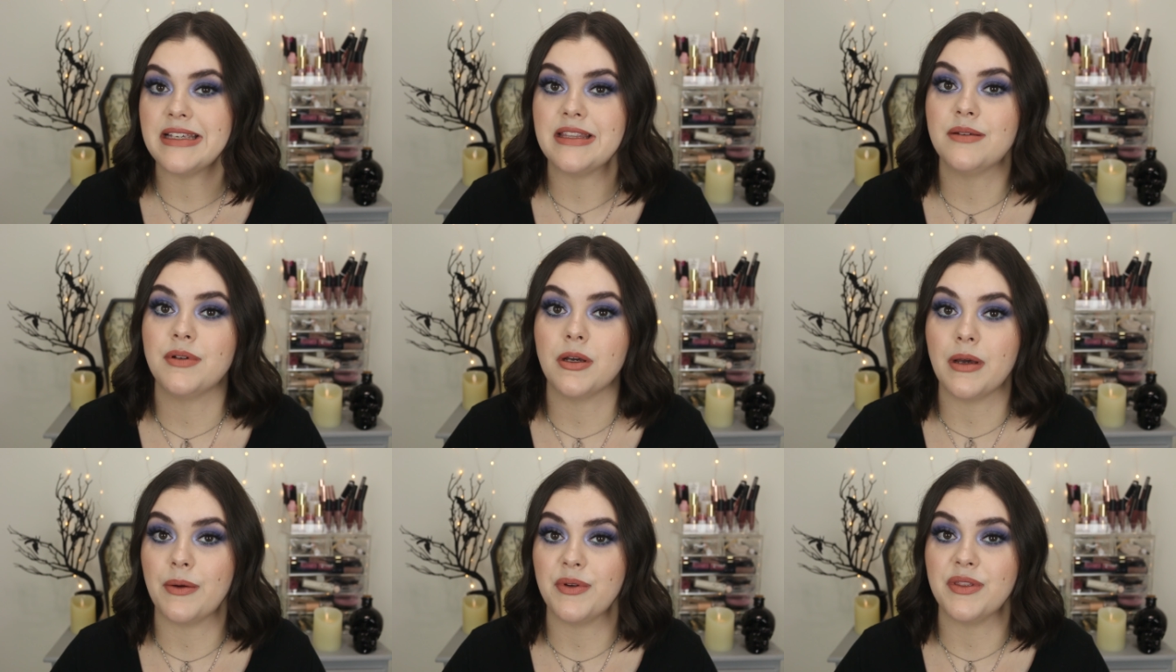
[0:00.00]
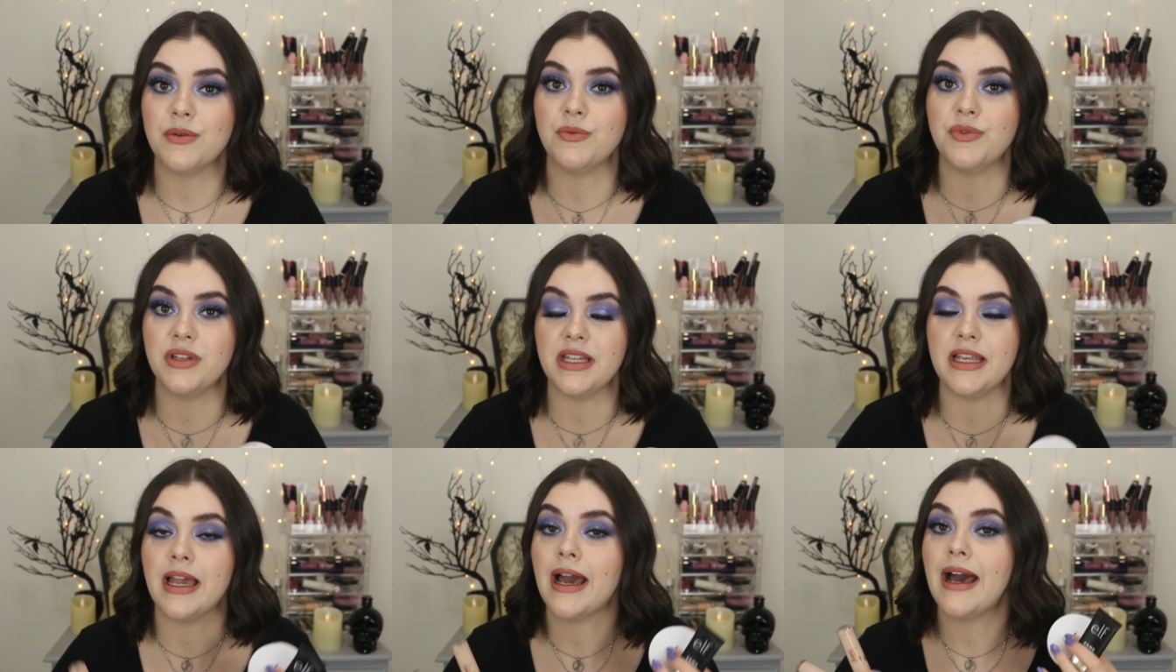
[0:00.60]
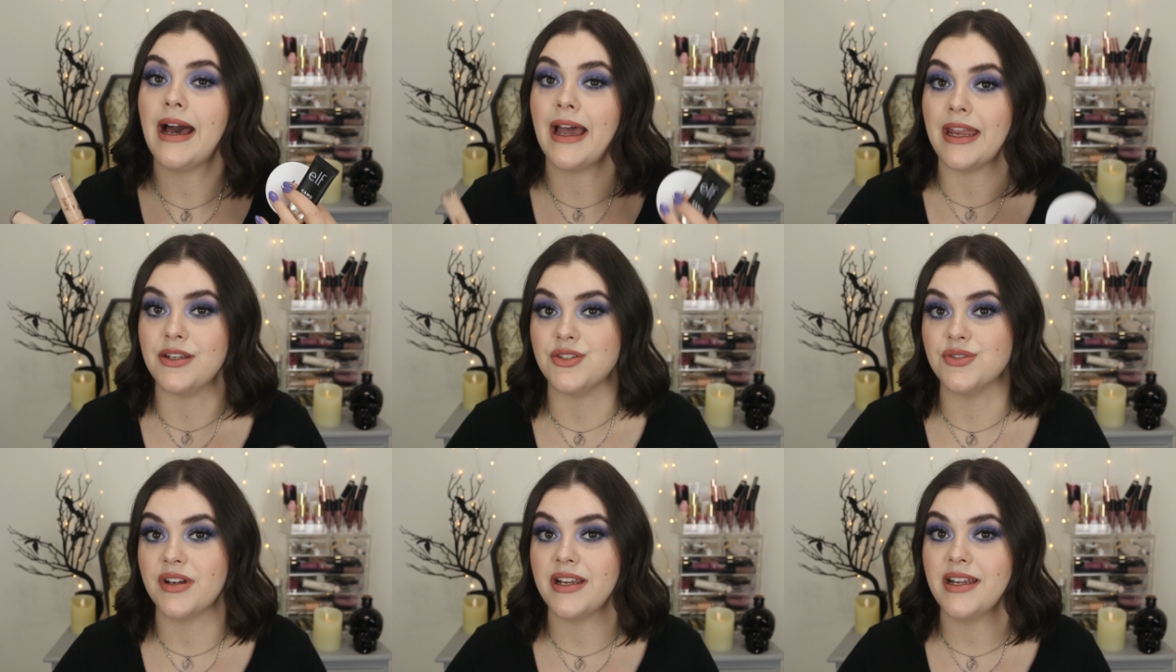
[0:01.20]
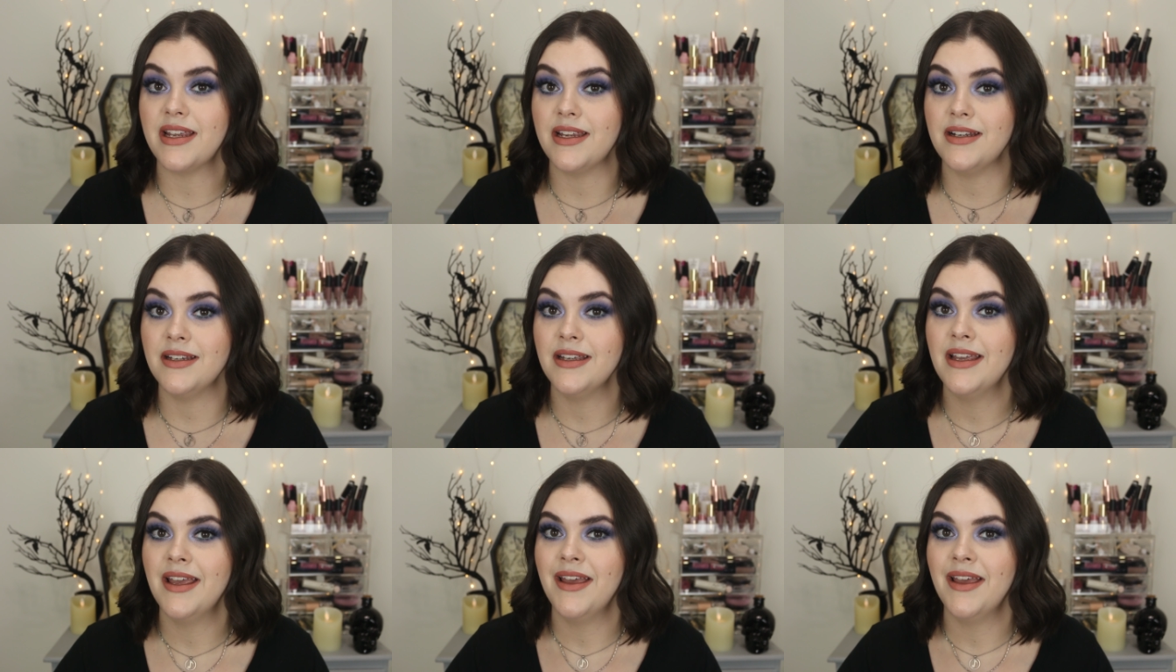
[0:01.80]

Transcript: them come out with a really hydrating,